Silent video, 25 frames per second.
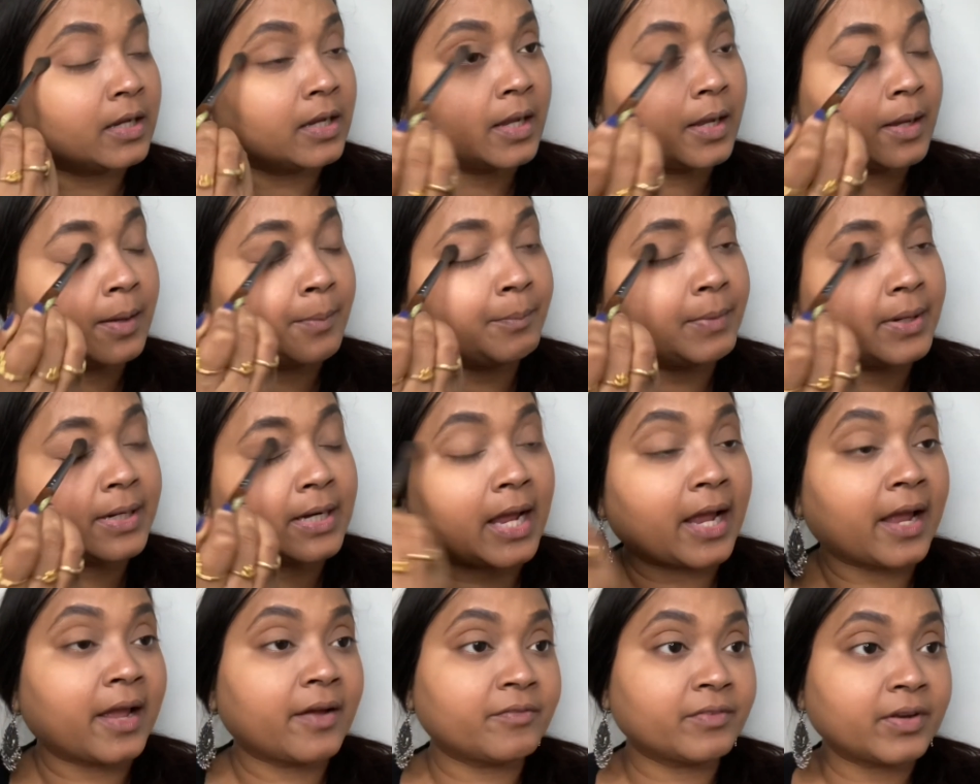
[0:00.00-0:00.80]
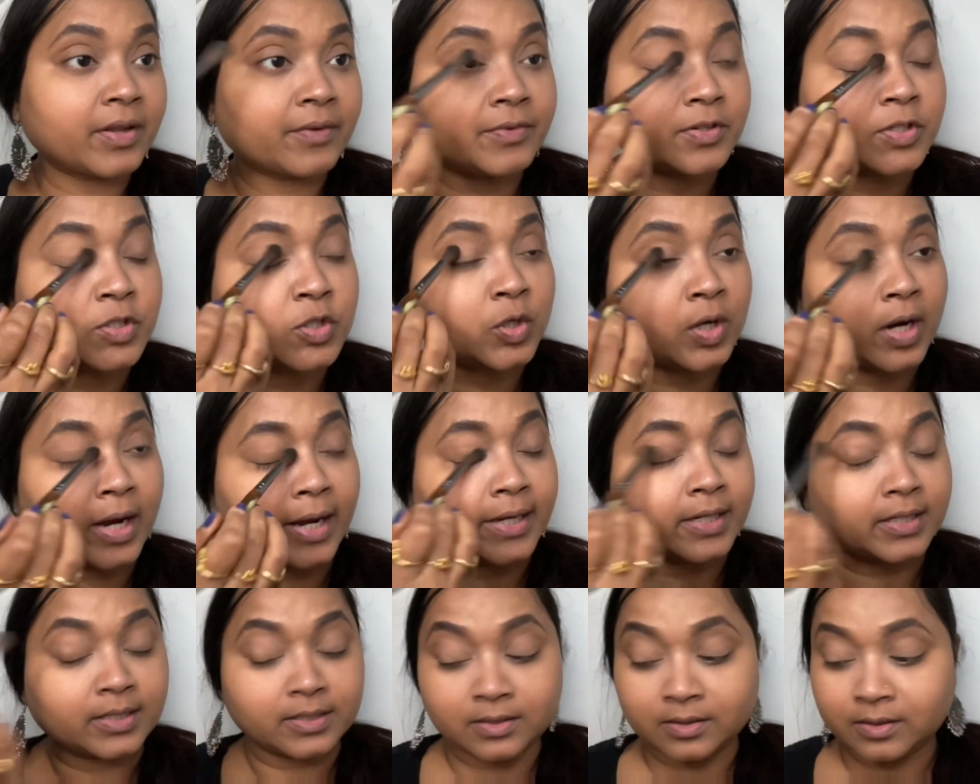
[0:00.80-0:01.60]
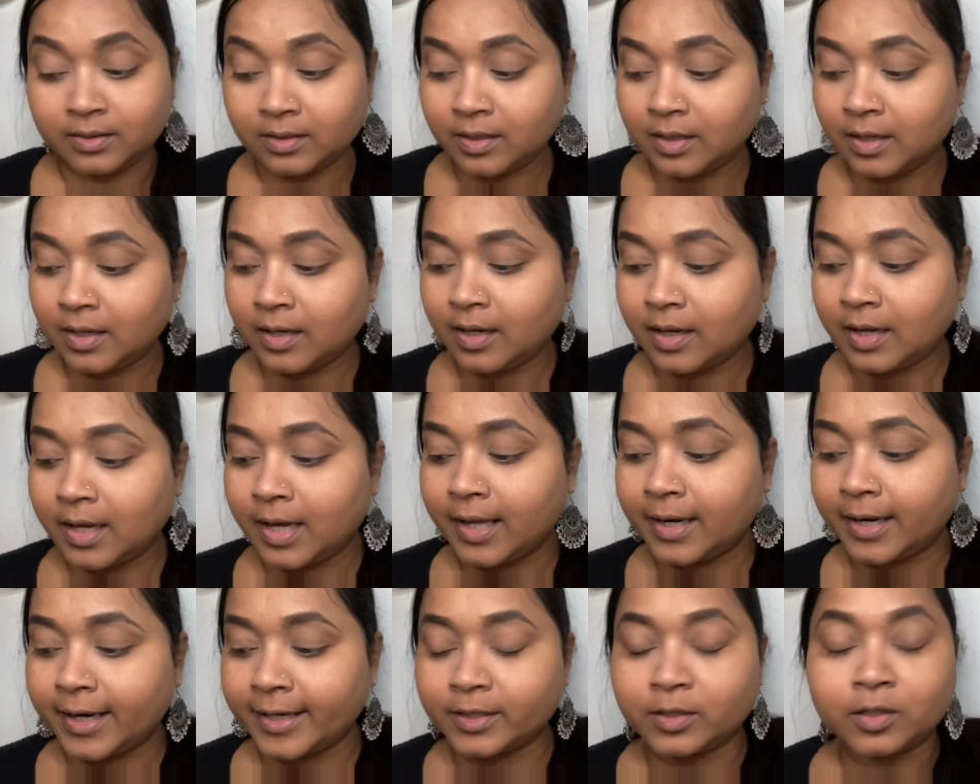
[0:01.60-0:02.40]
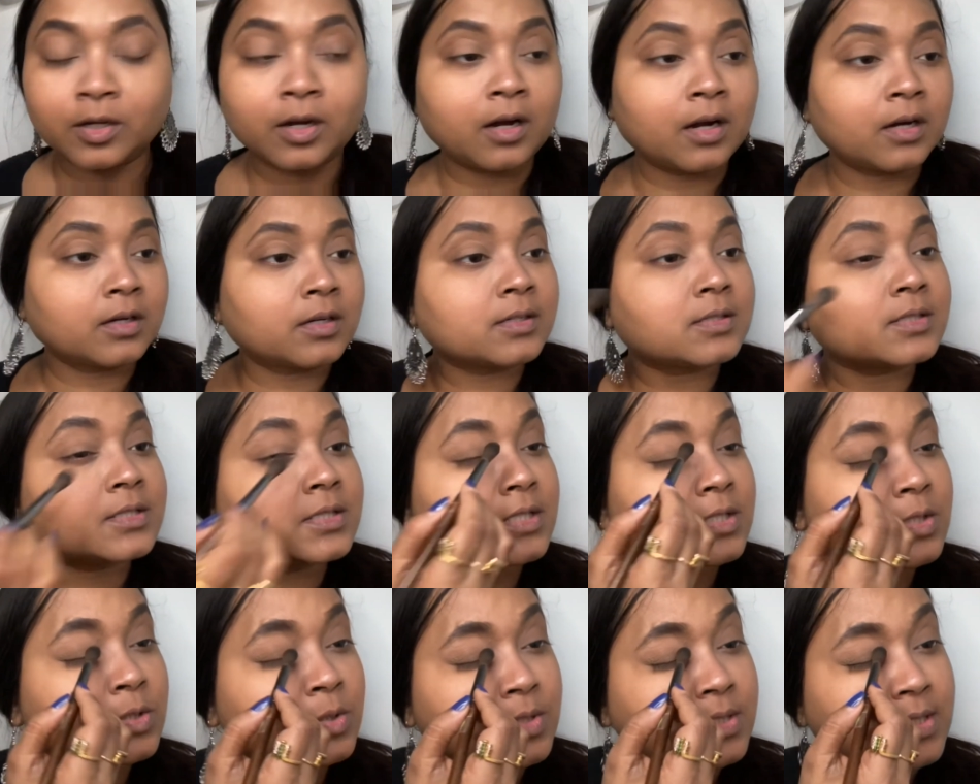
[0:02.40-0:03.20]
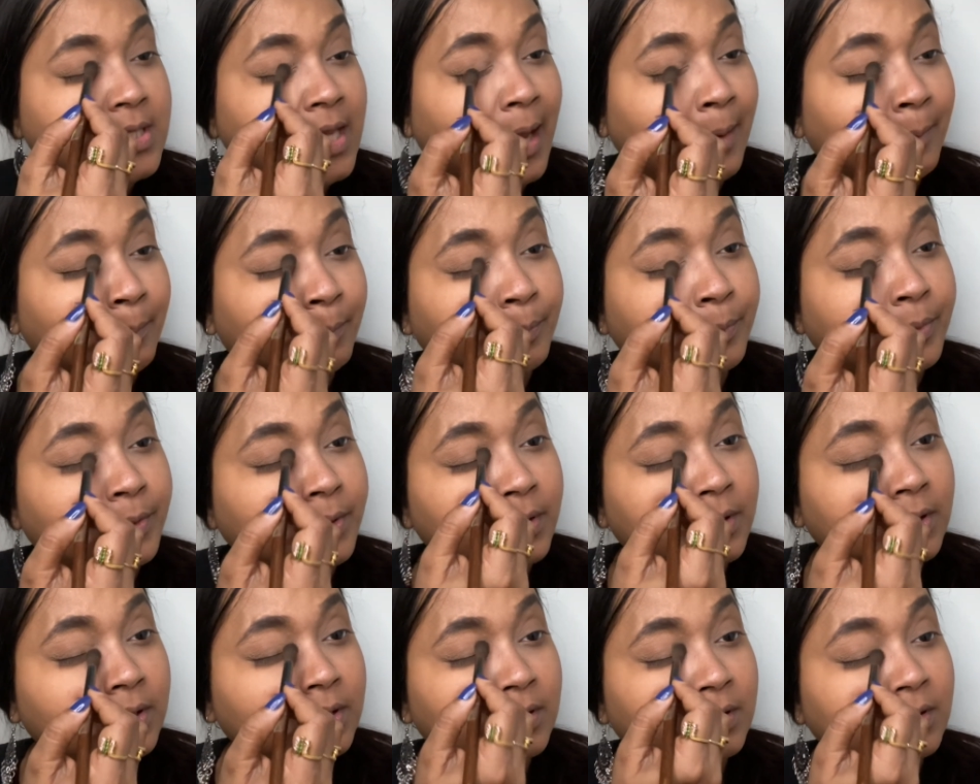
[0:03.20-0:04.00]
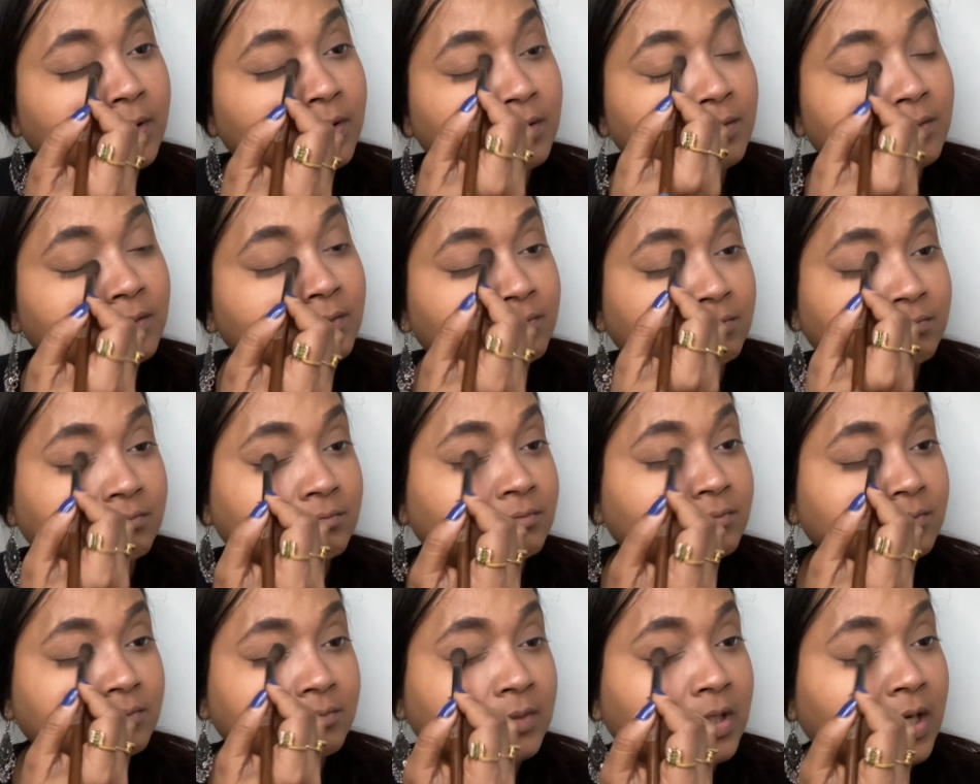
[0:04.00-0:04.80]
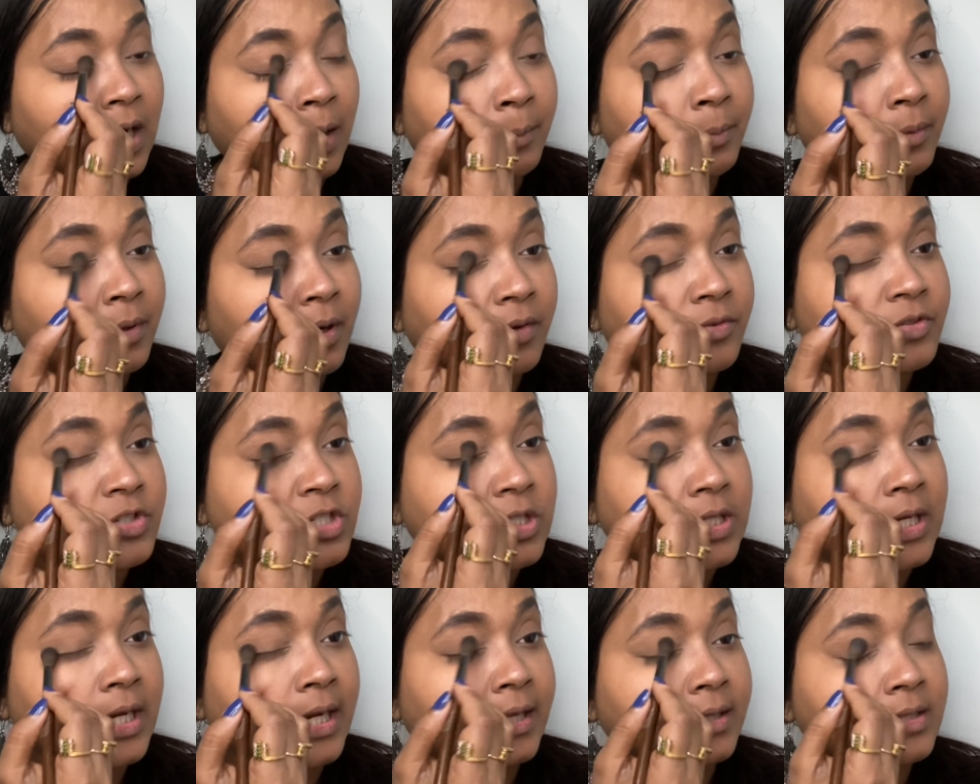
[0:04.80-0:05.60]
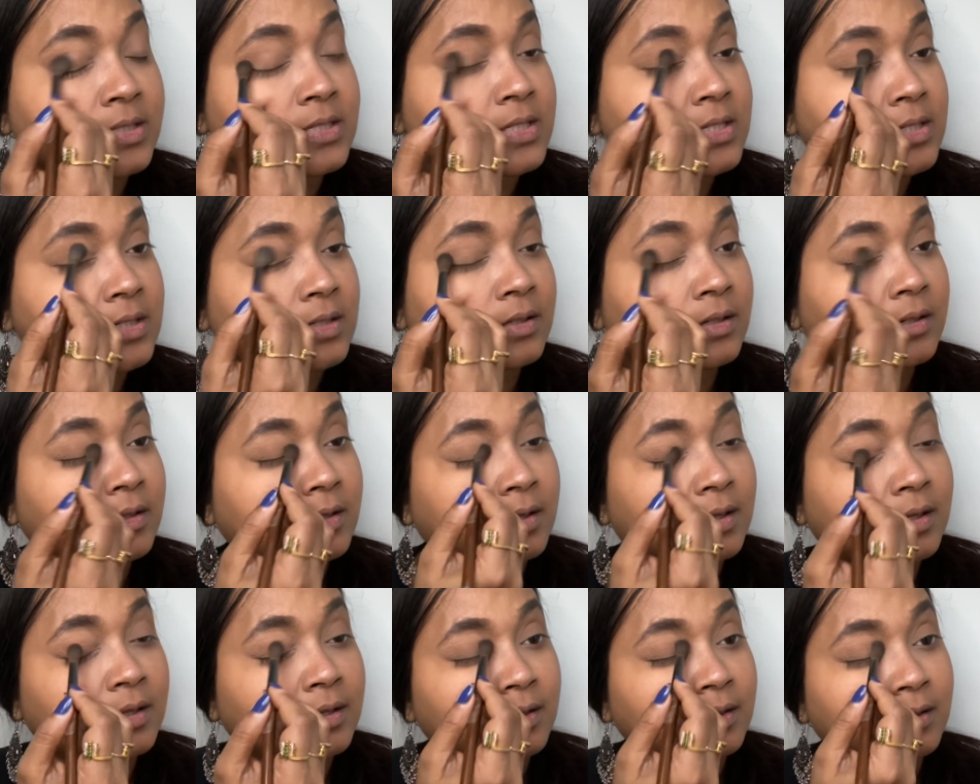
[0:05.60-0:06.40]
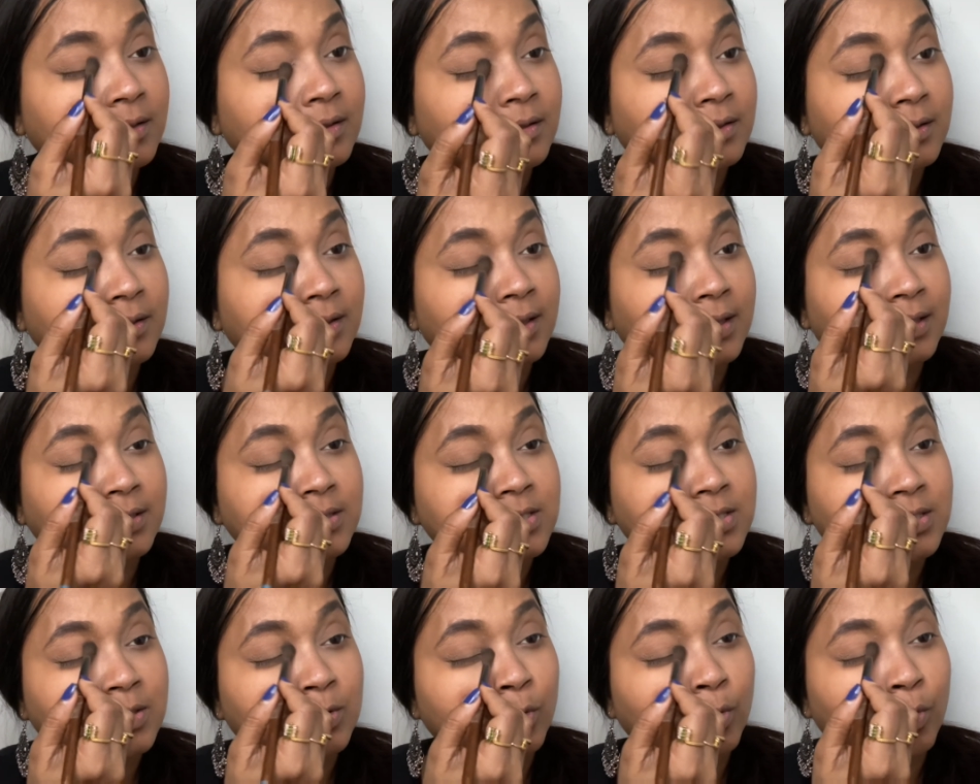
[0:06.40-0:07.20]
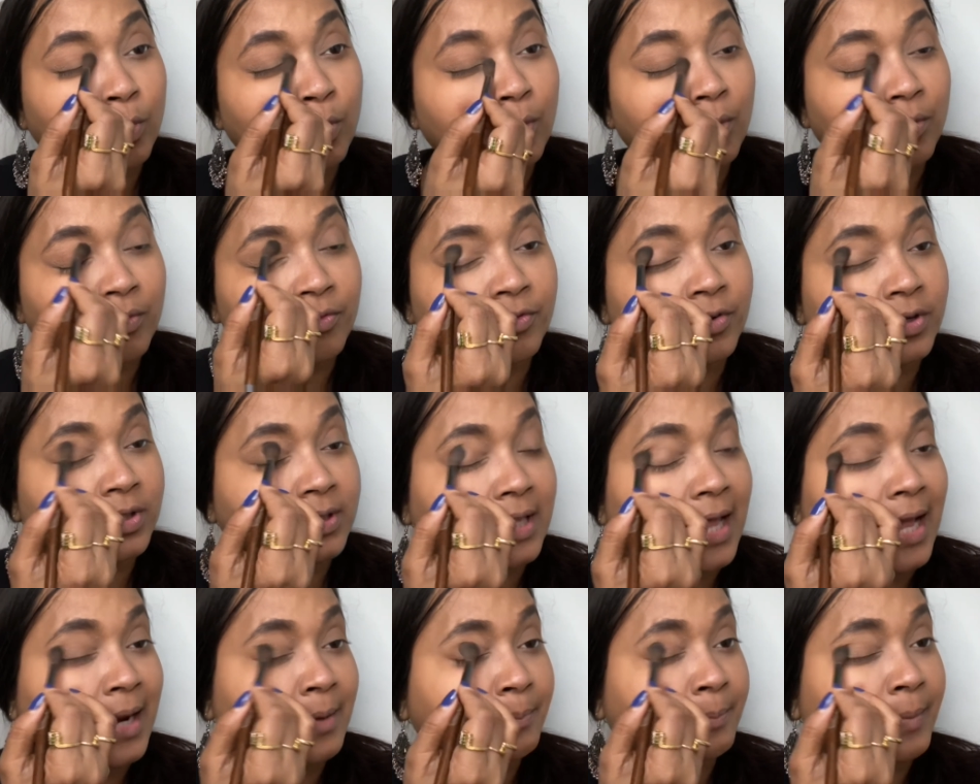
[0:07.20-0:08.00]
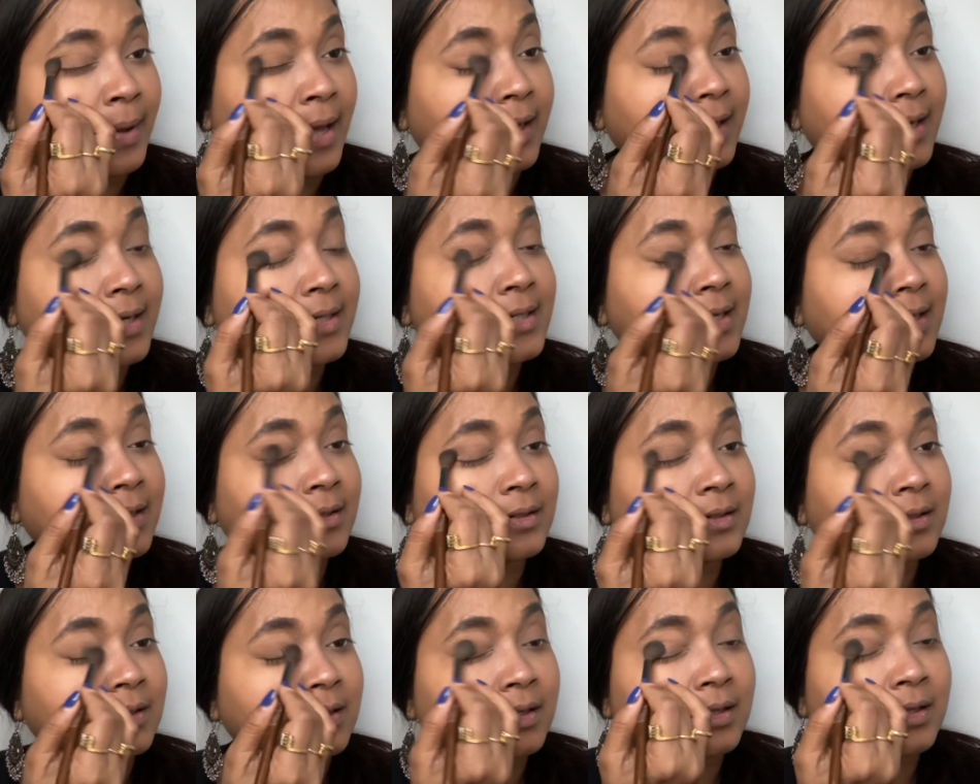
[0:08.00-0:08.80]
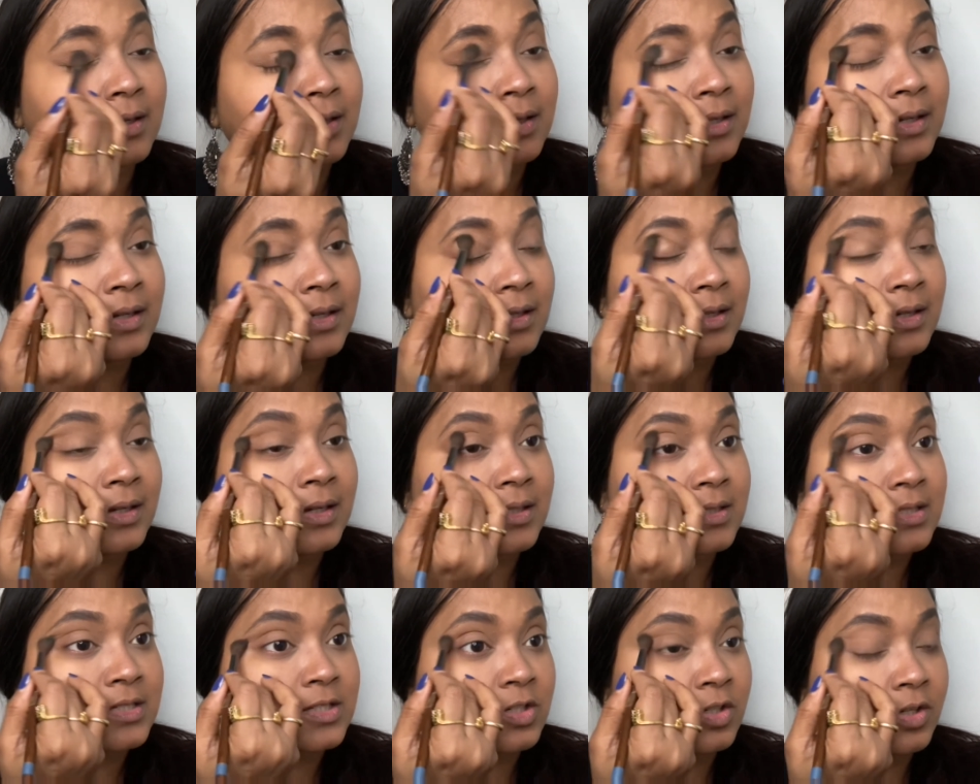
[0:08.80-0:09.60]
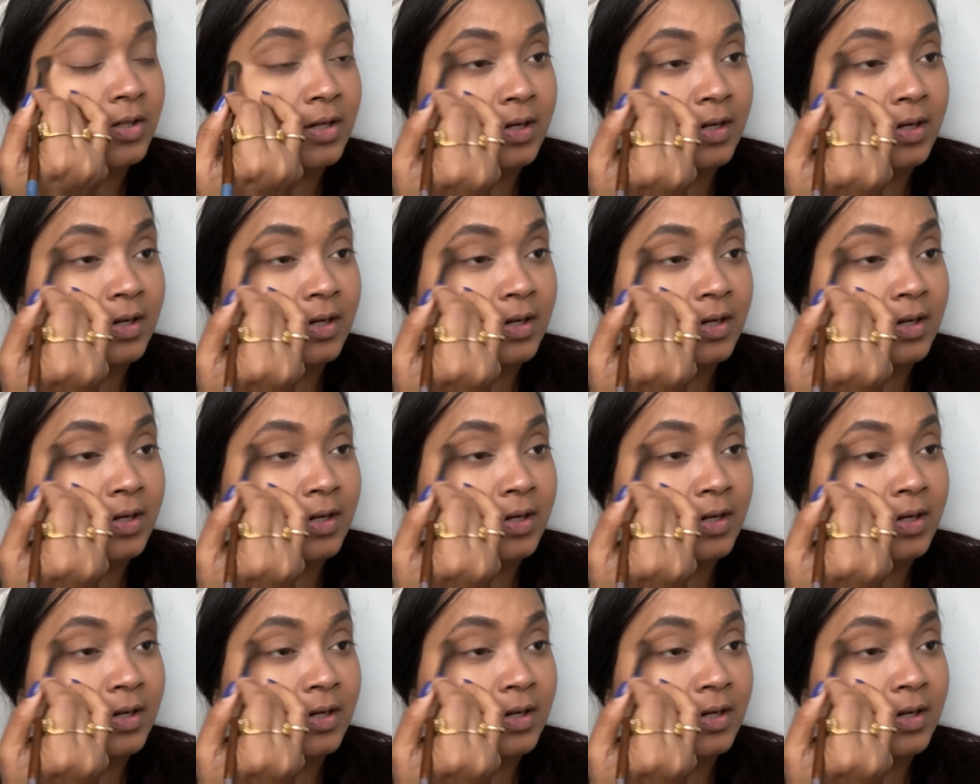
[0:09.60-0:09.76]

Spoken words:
but I have never tried. And I thought just to sample a couple of shades, let's go for that palette, and it's really